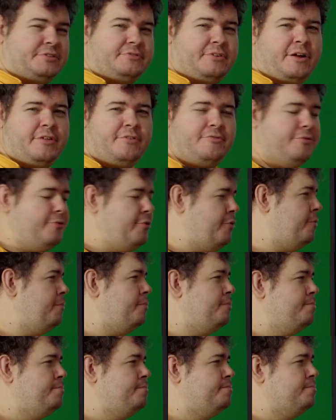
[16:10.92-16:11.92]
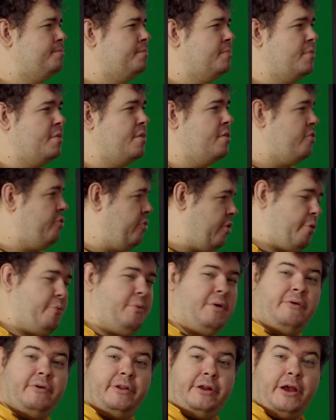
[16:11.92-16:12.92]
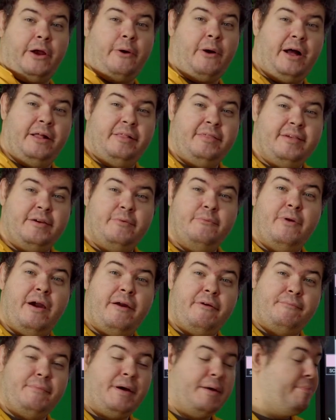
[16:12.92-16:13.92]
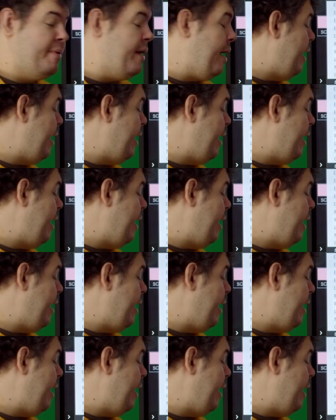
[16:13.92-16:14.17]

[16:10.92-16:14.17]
transform. So we've got to go hunting where it might be.